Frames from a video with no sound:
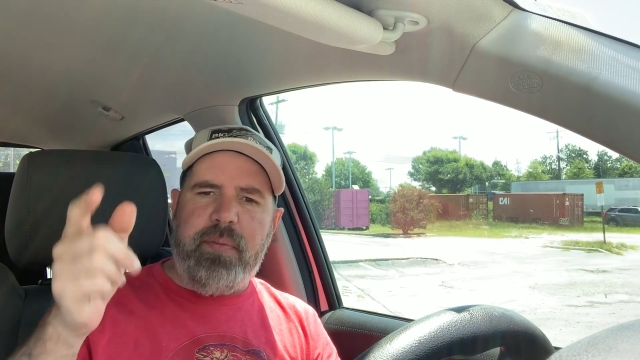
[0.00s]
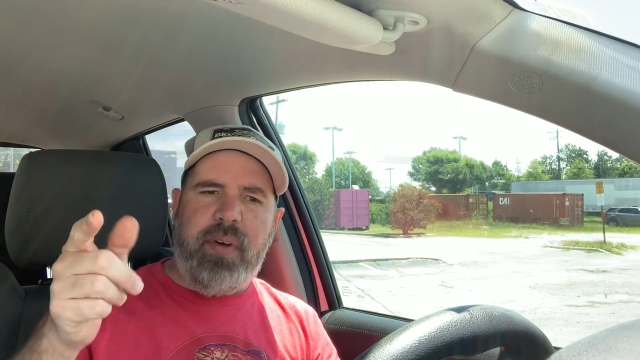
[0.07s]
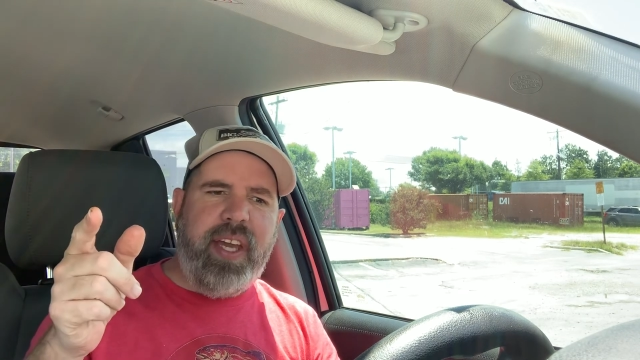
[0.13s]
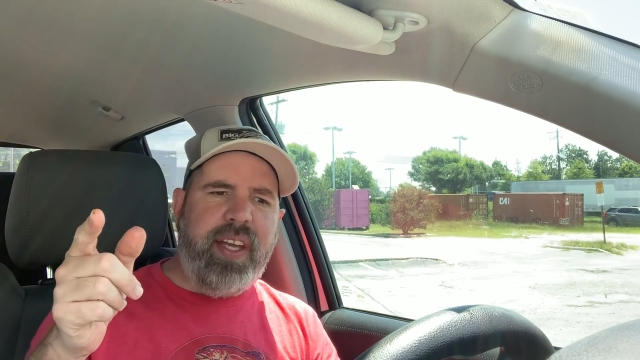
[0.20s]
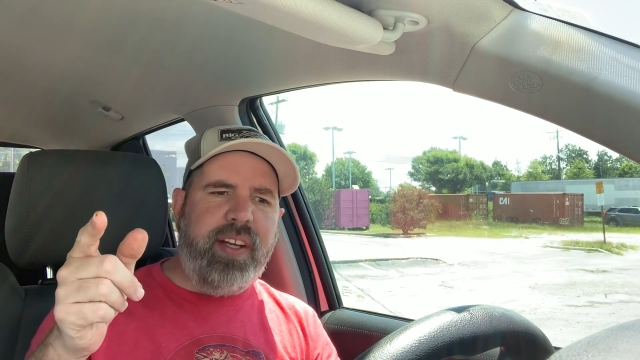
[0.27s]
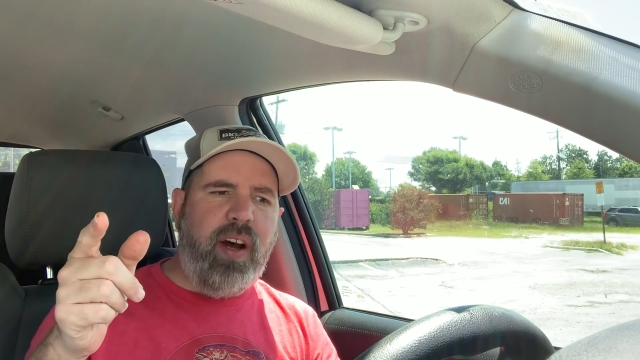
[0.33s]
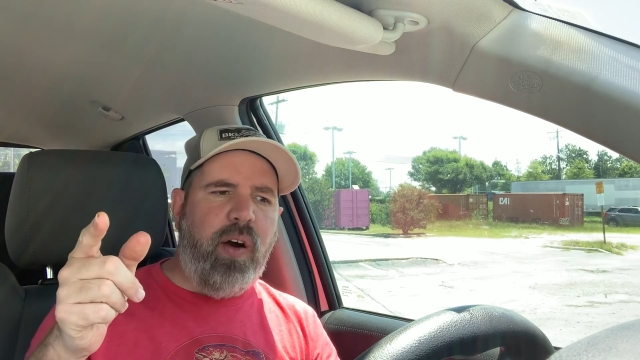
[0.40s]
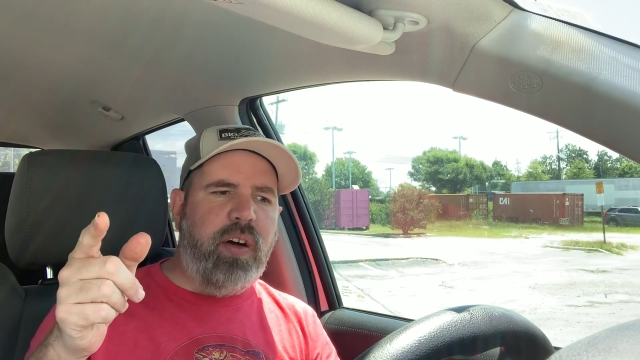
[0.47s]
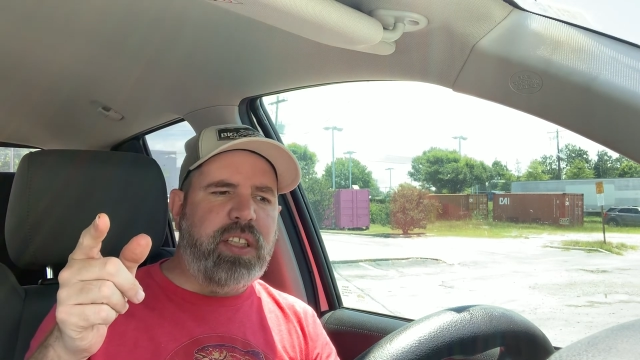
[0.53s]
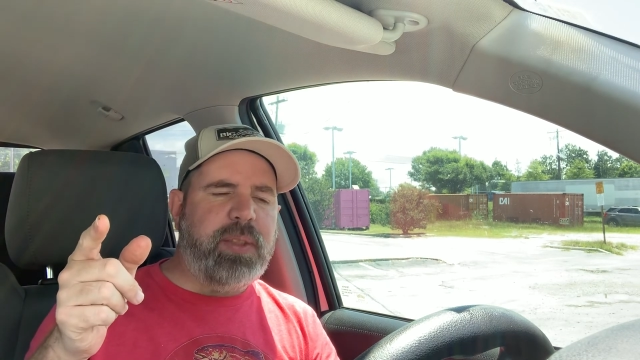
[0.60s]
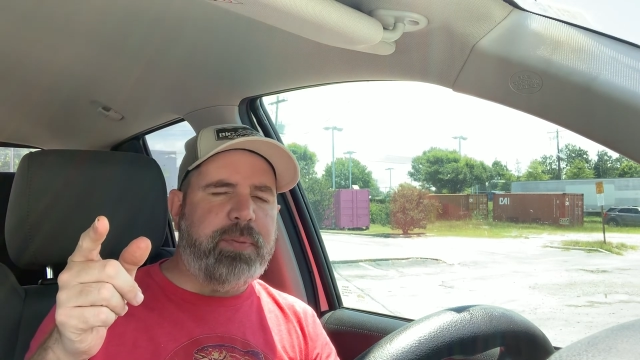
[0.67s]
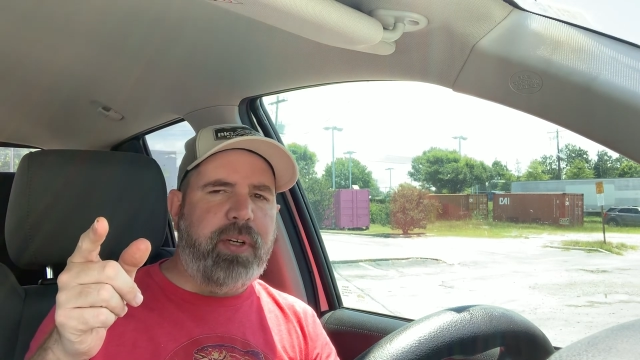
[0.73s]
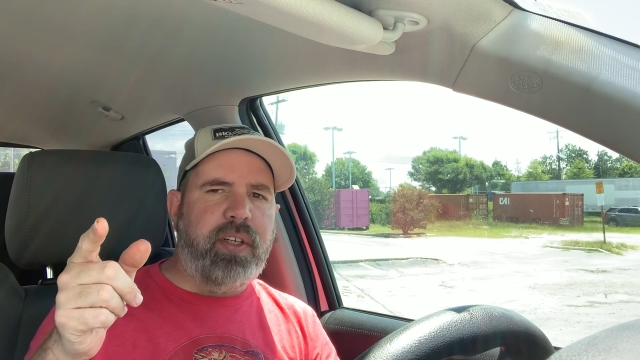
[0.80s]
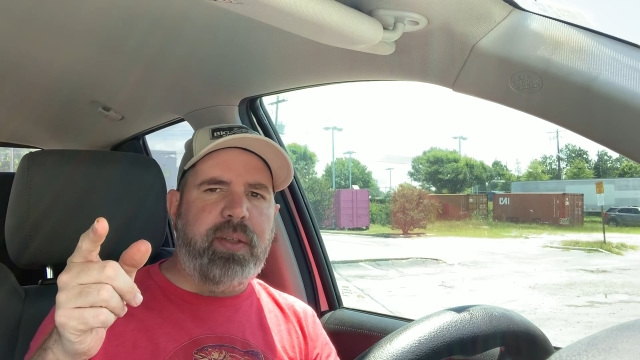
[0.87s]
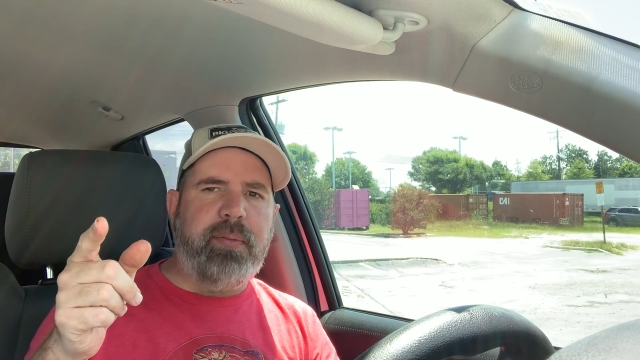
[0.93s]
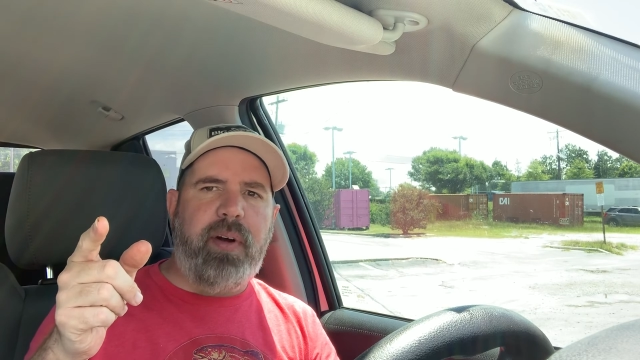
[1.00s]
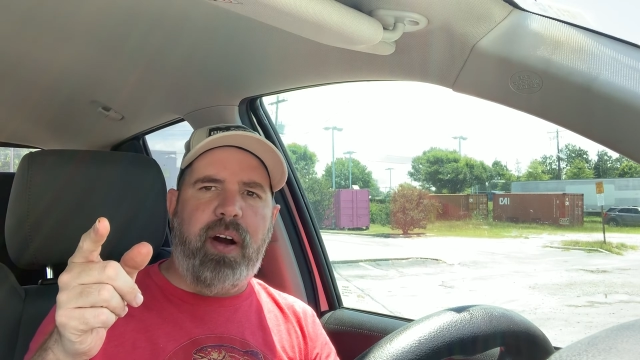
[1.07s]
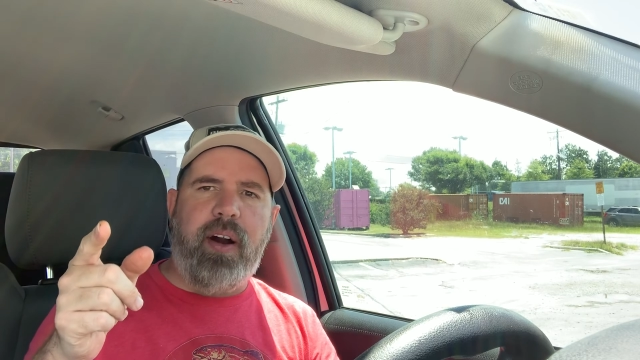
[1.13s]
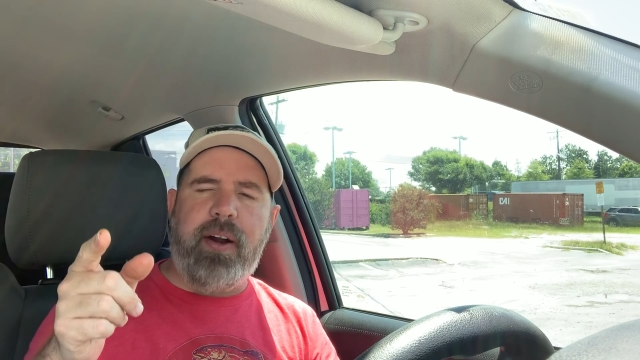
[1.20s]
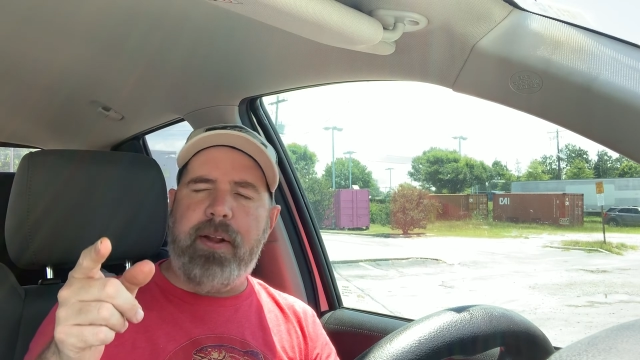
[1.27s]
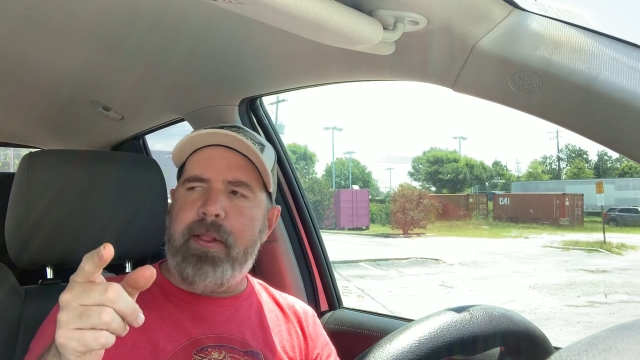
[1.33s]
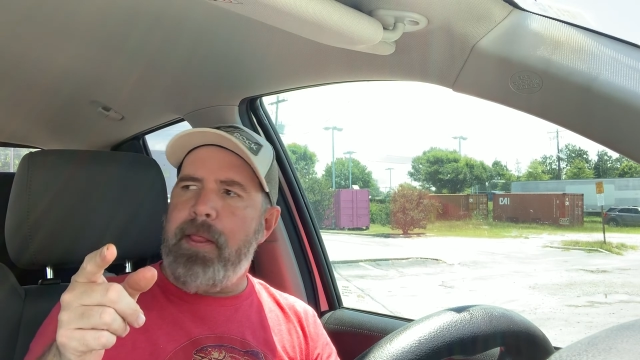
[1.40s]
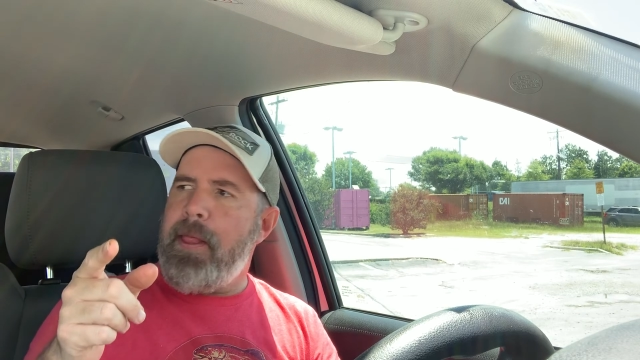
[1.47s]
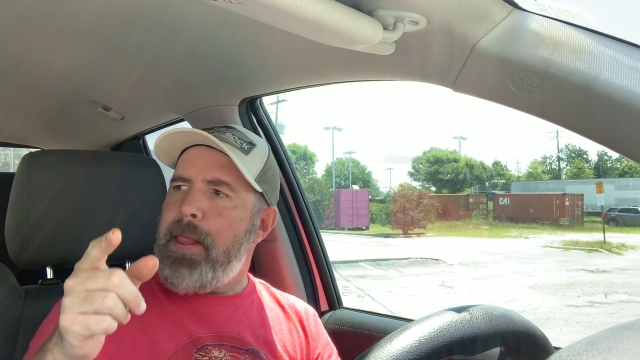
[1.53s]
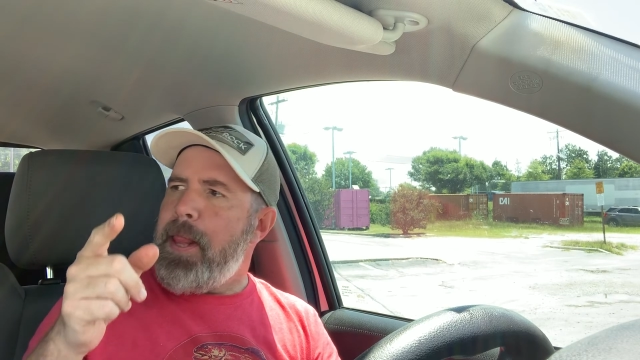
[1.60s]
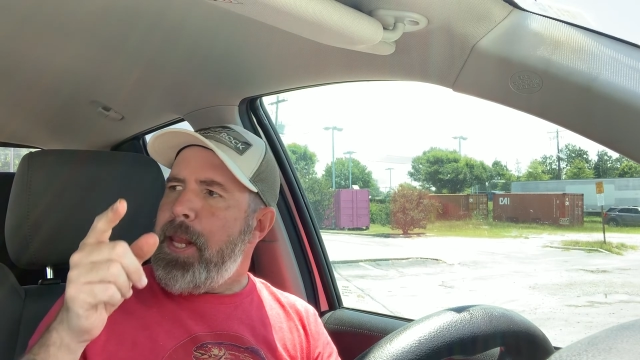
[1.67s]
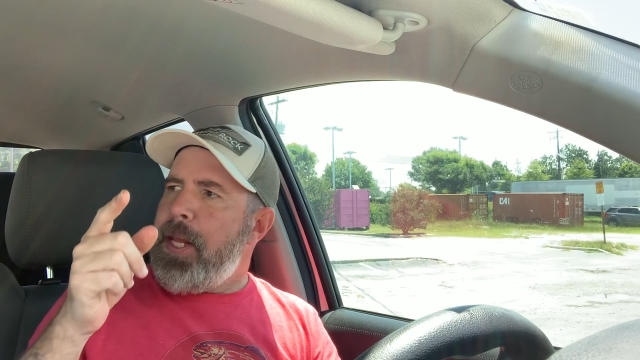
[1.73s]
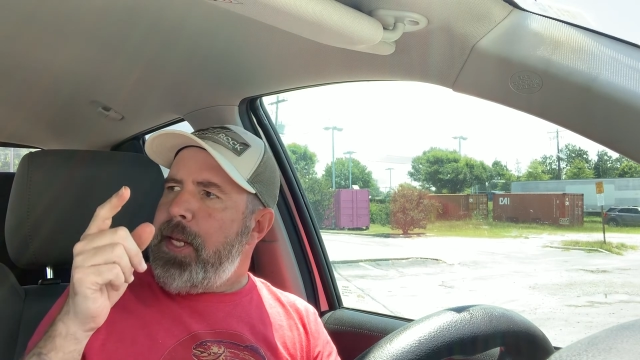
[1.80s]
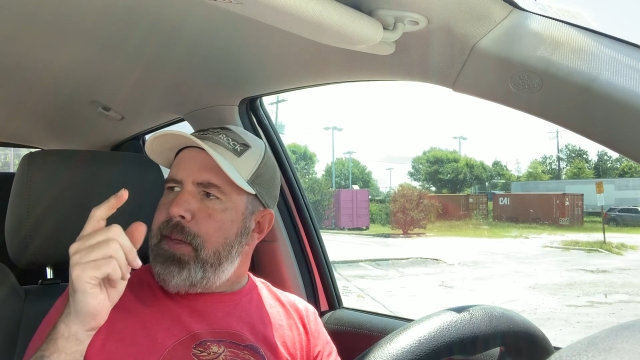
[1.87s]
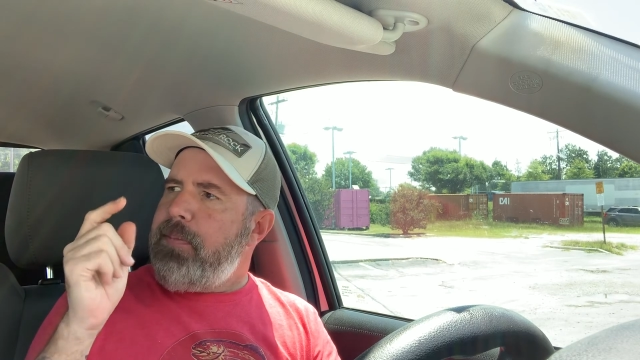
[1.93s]
Head to Orangeburg tomorrow.
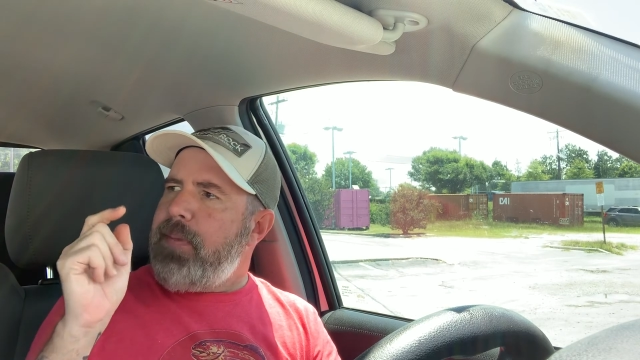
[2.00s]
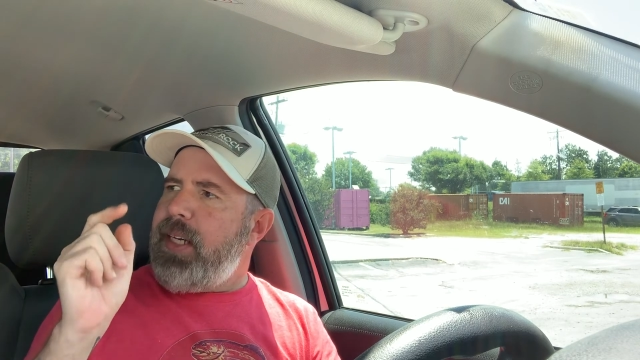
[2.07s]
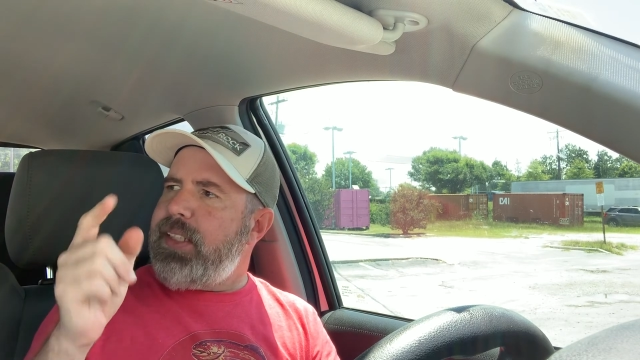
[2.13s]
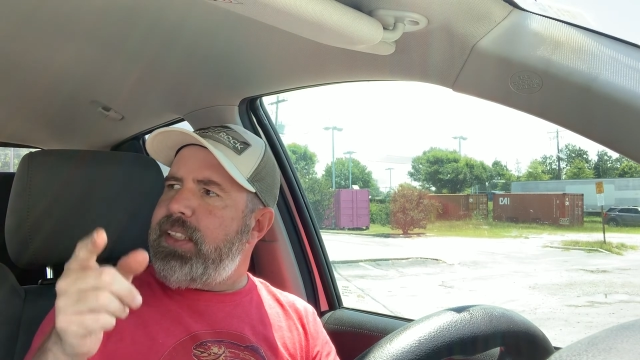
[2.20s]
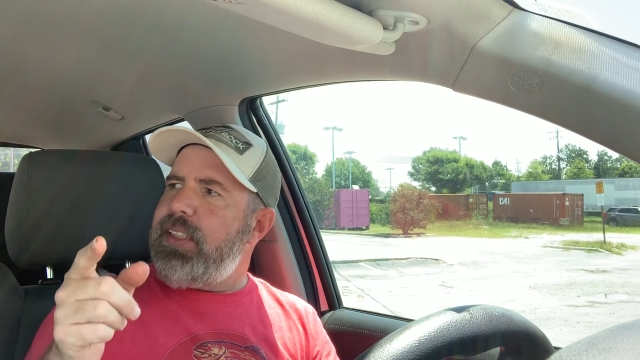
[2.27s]
Might